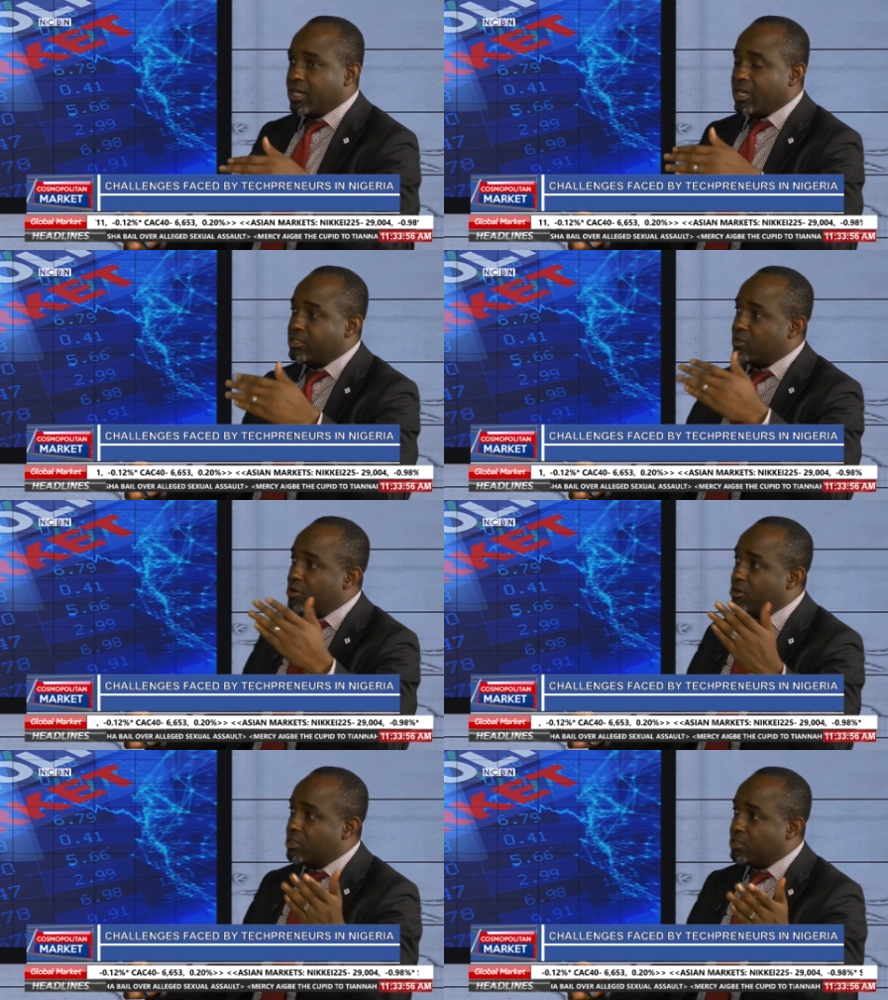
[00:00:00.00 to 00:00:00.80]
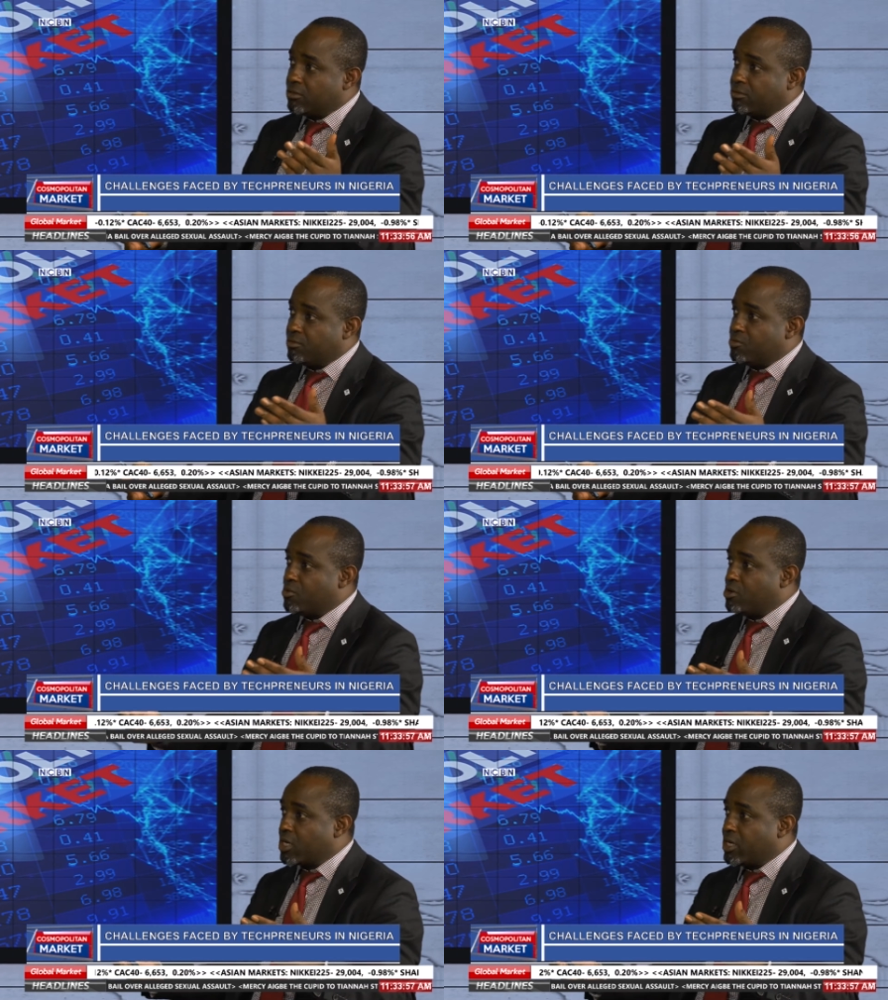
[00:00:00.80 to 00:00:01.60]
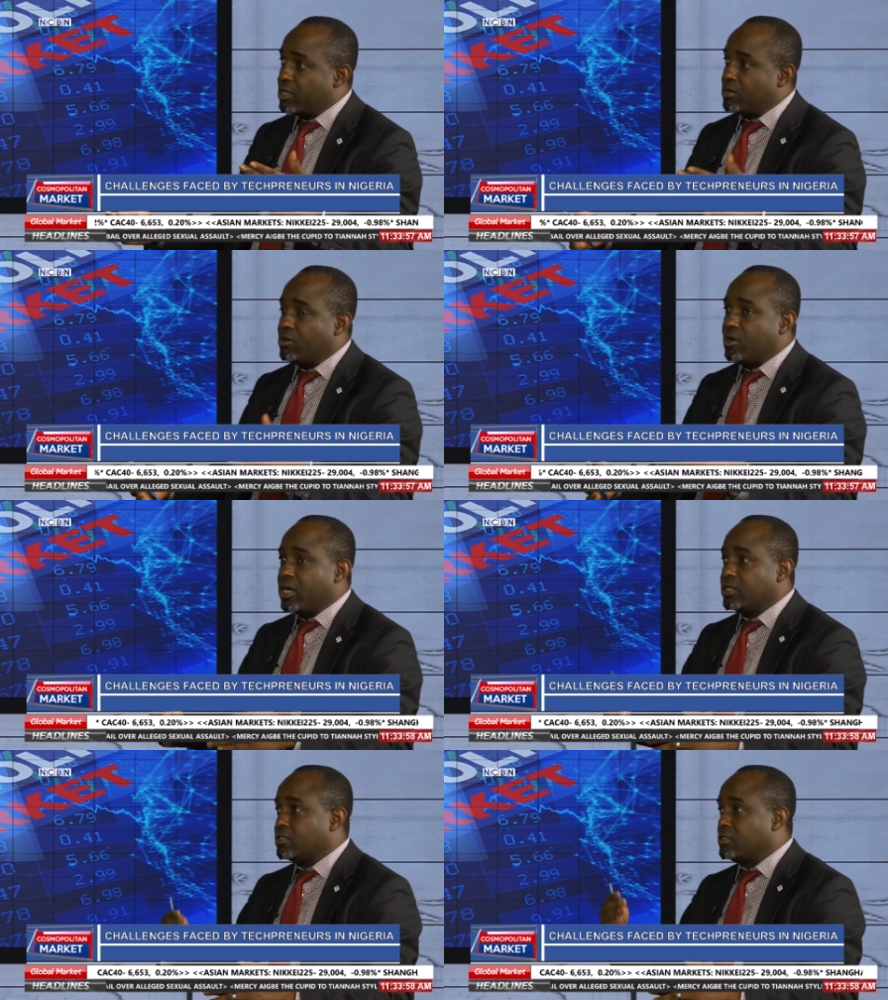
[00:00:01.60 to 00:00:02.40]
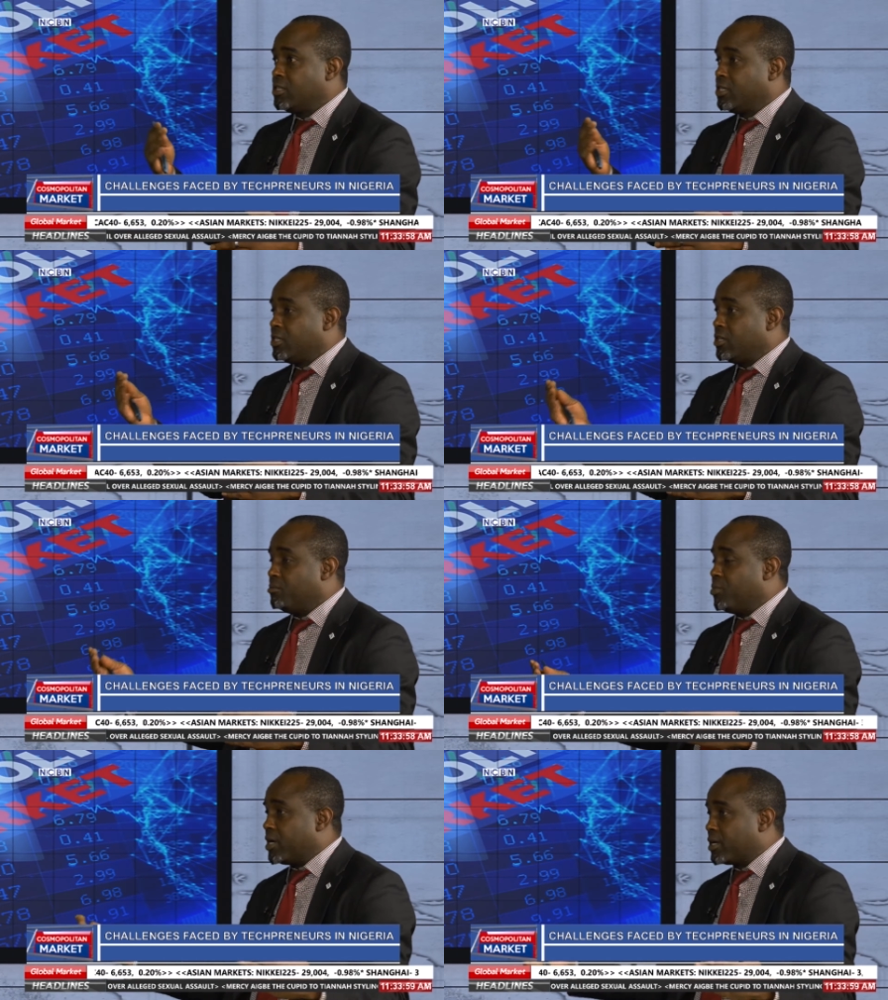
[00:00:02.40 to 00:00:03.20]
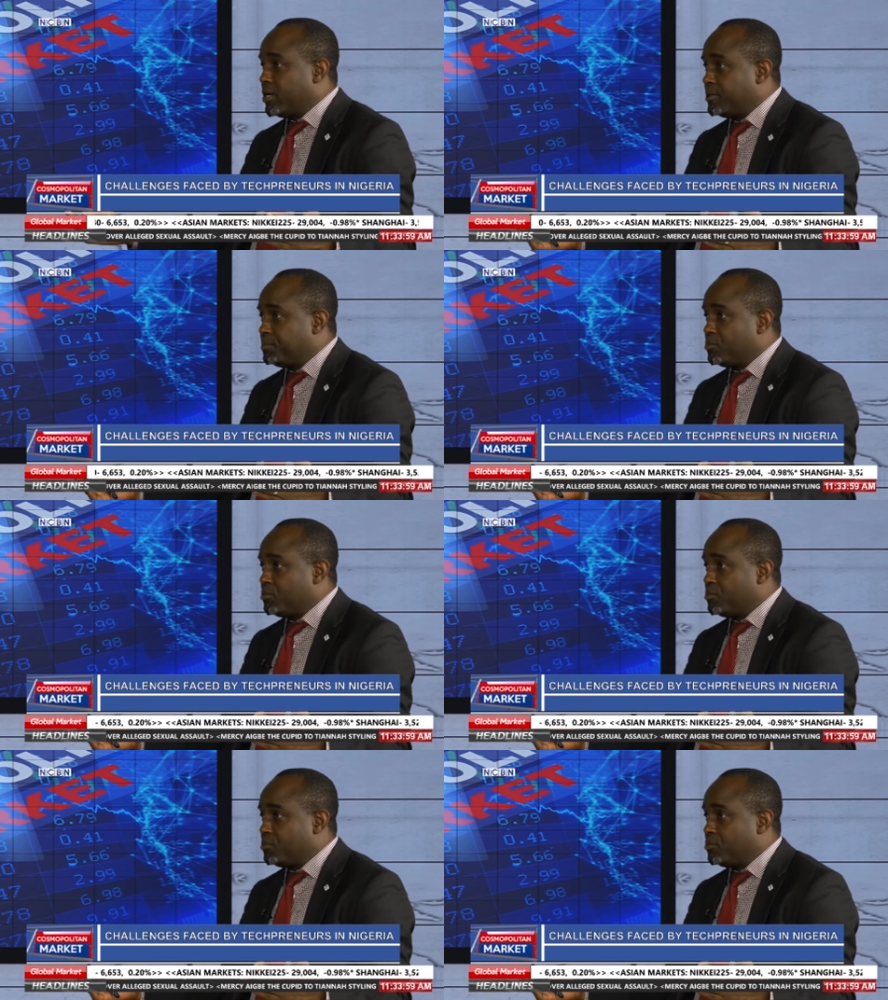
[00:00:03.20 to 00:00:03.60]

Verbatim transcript: as oil worker or as a banker,